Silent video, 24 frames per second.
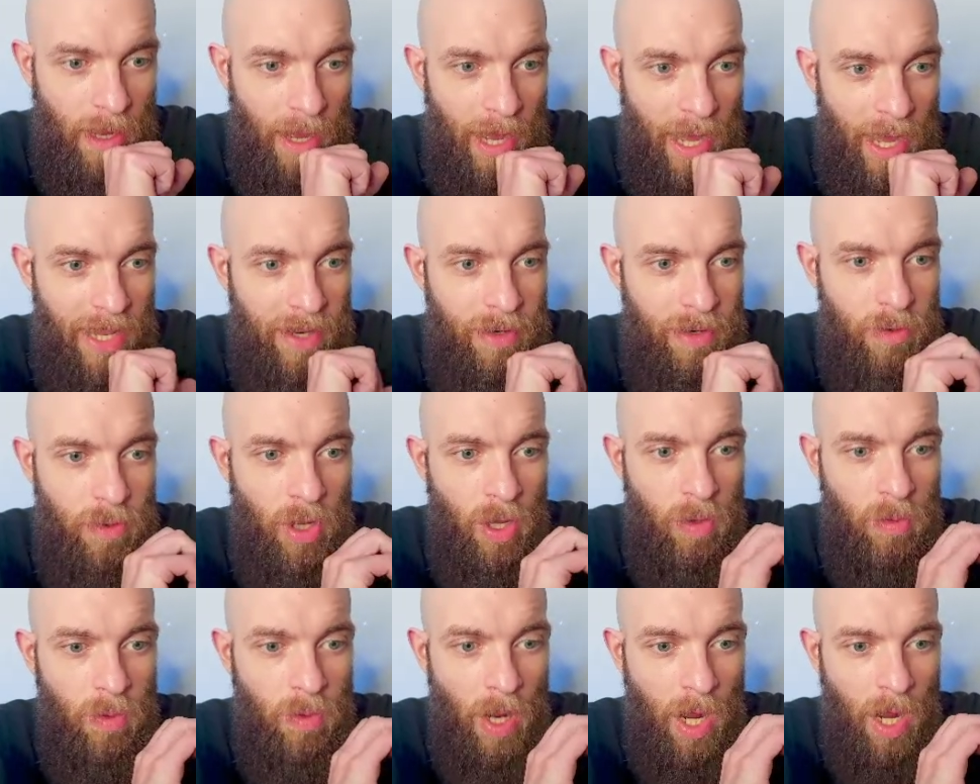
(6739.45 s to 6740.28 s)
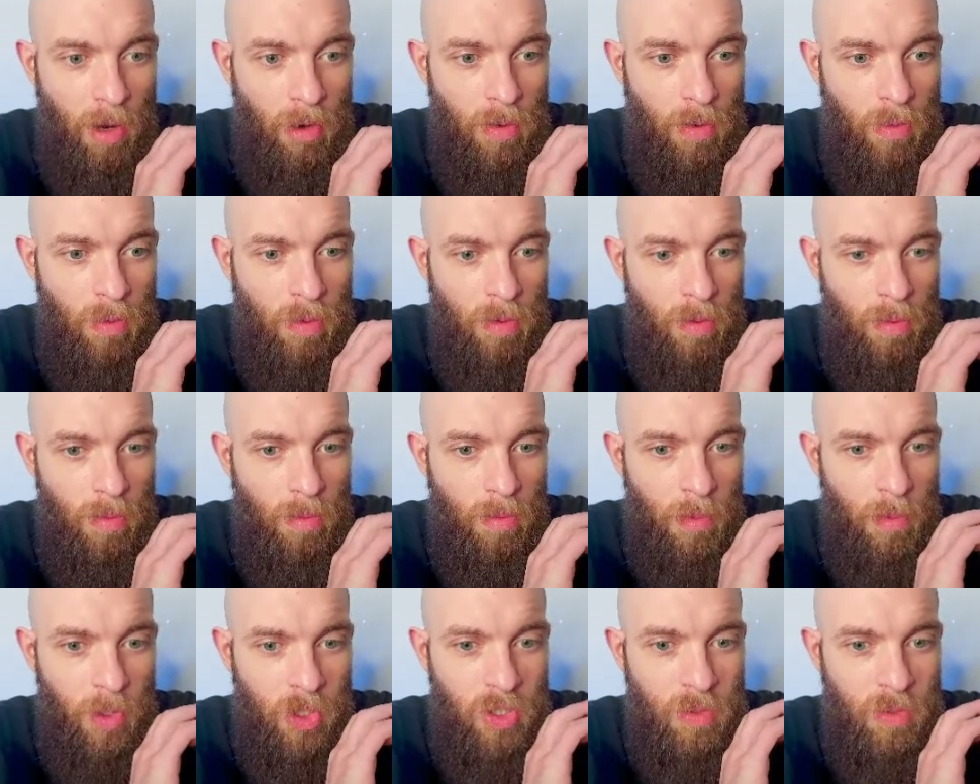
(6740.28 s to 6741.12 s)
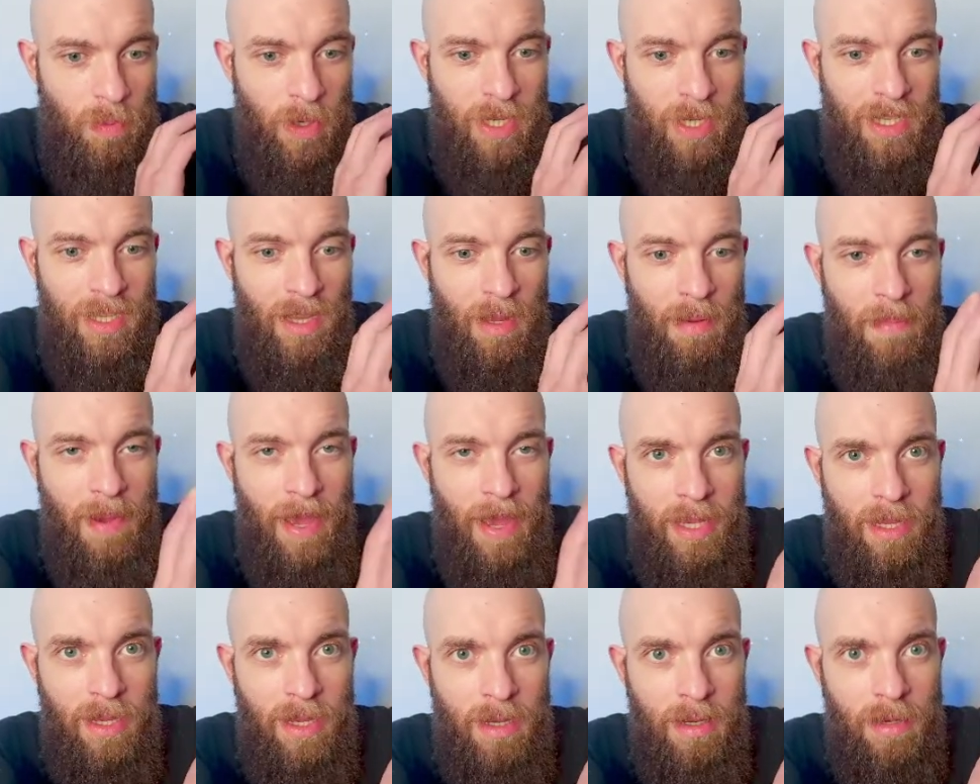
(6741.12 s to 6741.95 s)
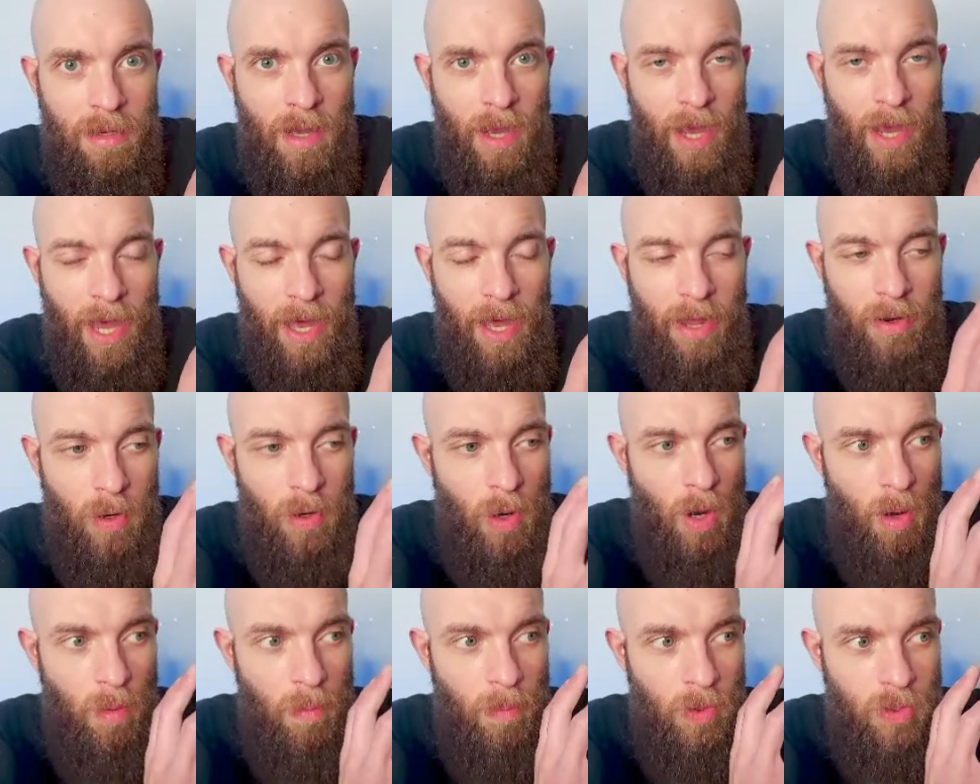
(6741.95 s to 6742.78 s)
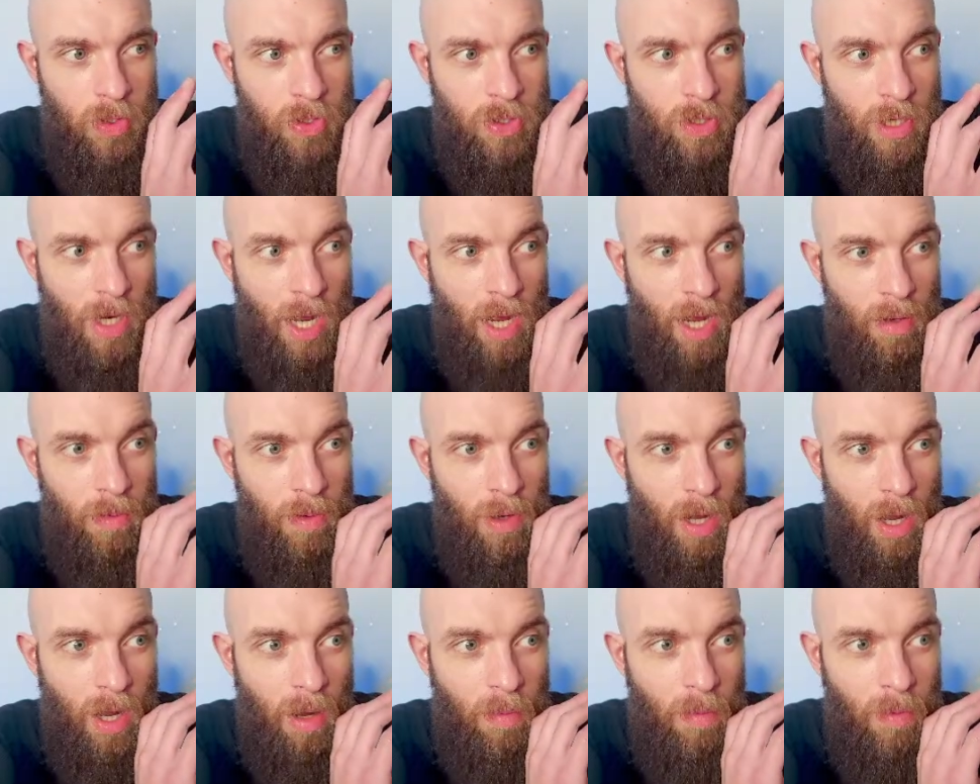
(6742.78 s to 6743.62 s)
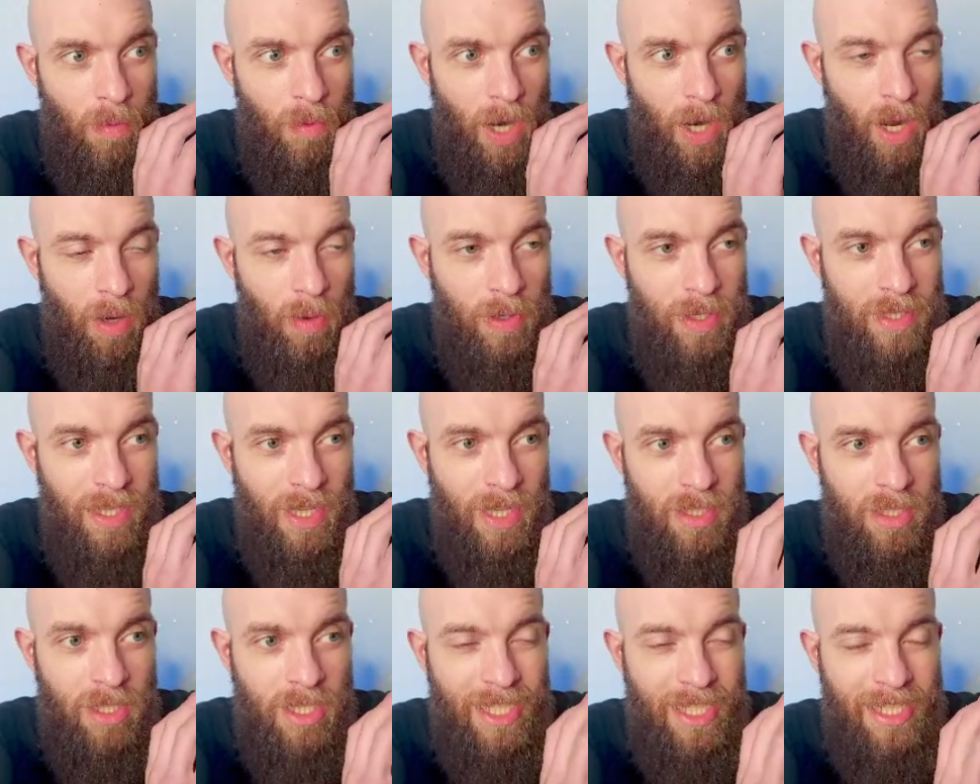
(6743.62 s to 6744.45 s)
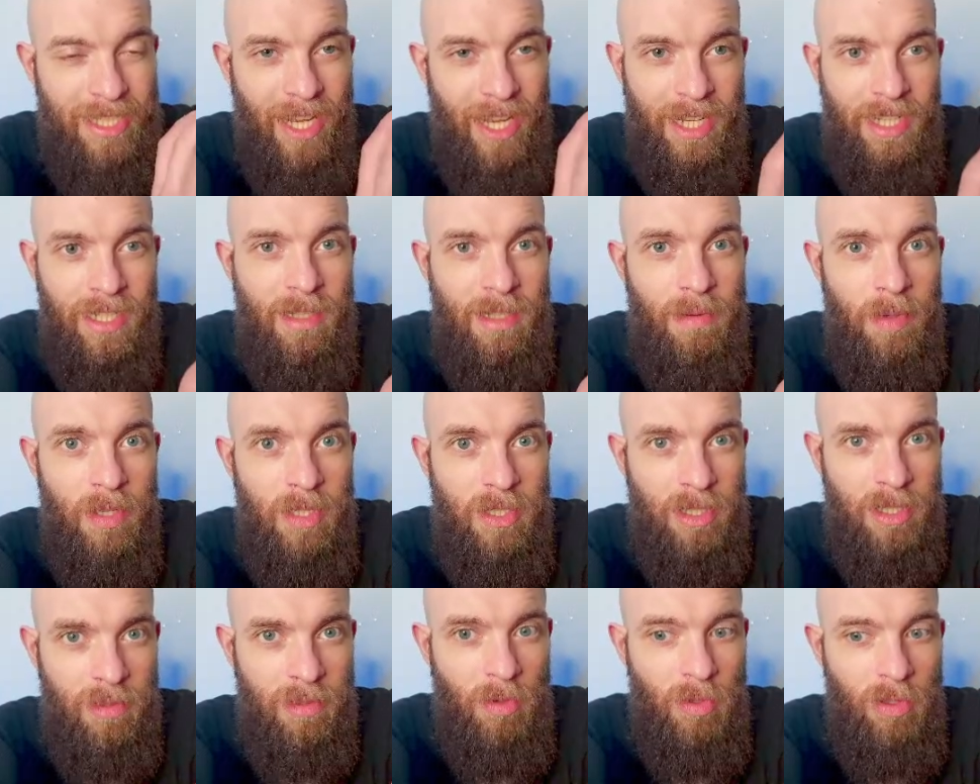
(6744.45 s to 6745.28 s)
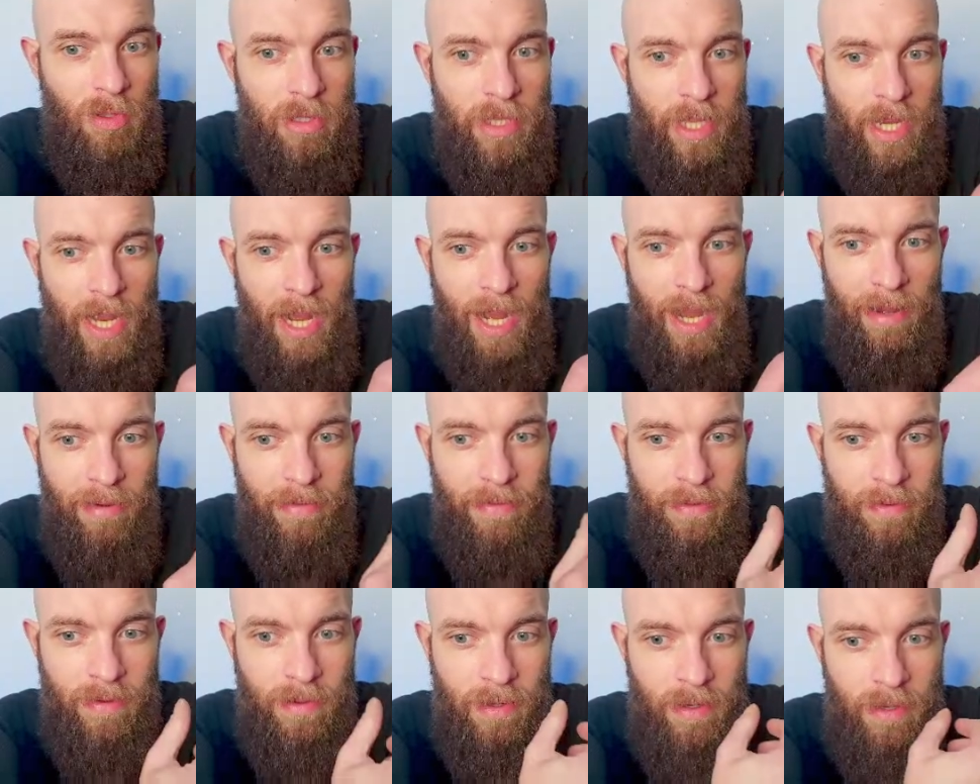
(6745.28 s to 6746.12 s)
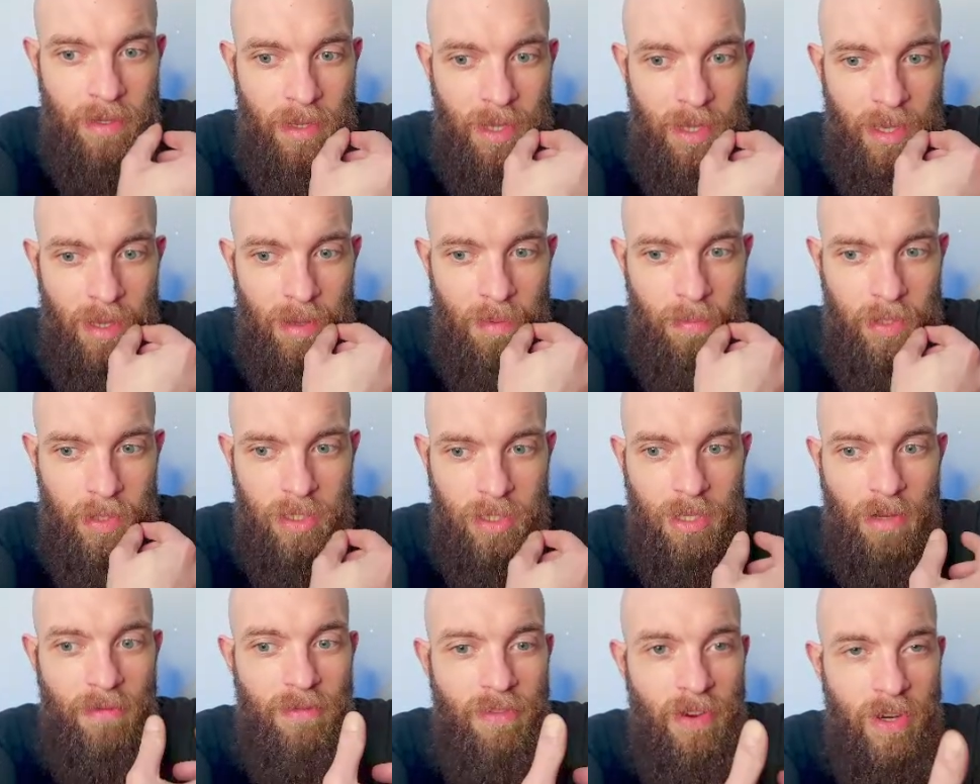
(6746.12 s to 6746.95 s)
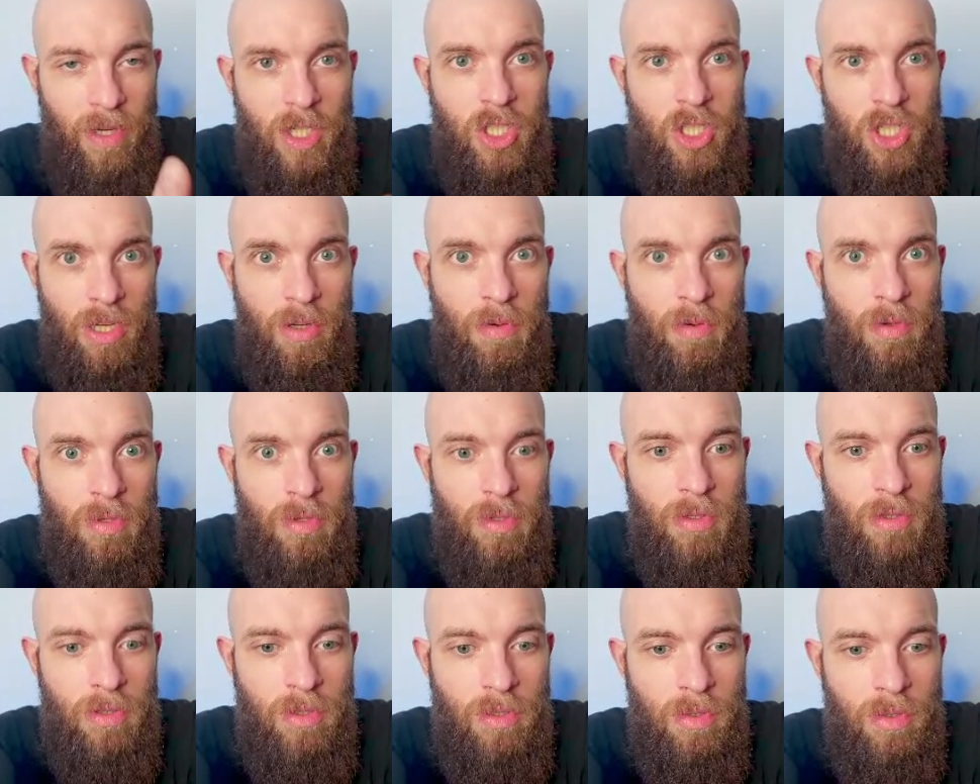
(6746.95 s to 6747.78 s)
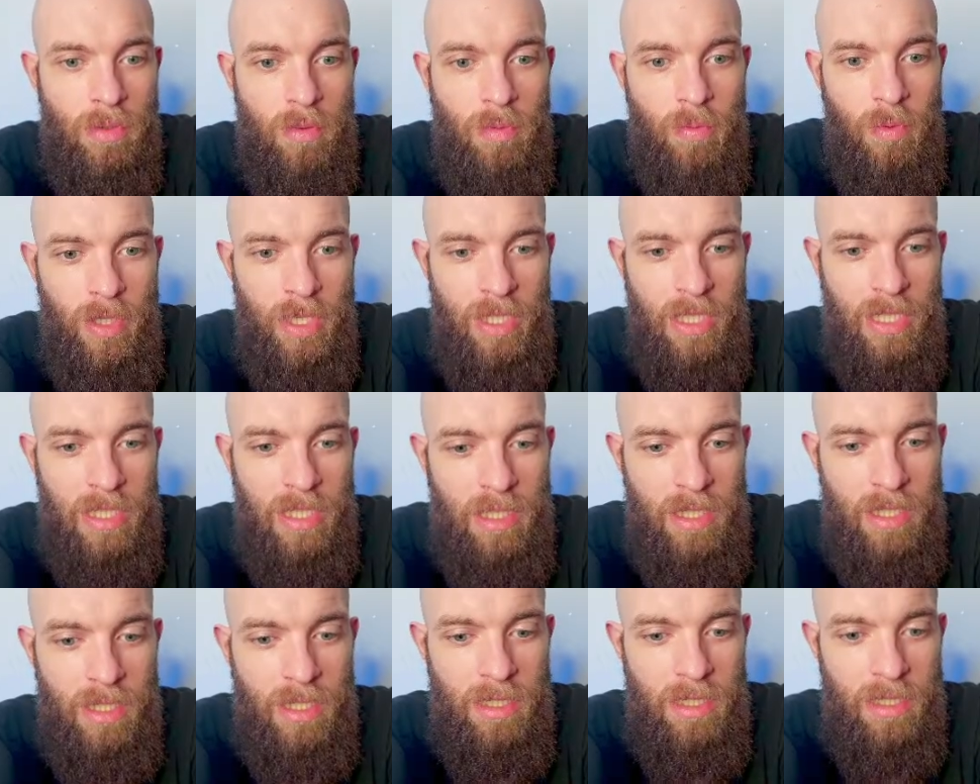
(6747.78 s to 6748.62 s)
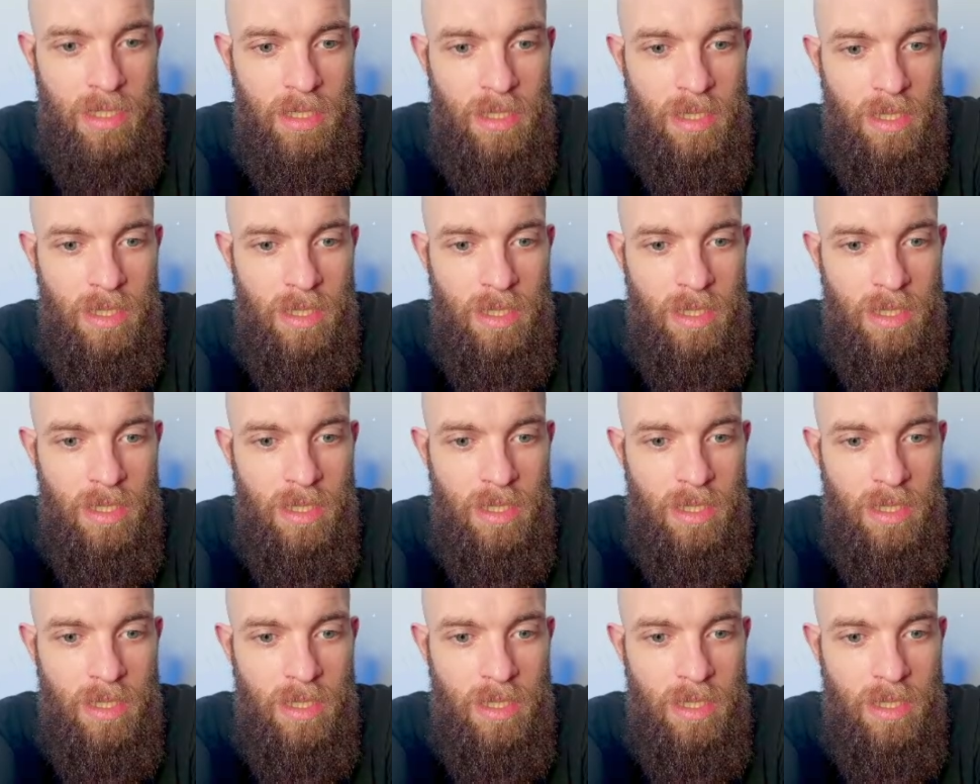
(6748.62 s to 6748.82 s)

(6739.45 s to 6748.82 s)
I don't know how much money they make. I don't know how can they sustain the business model they have, because they're very generous with the indies.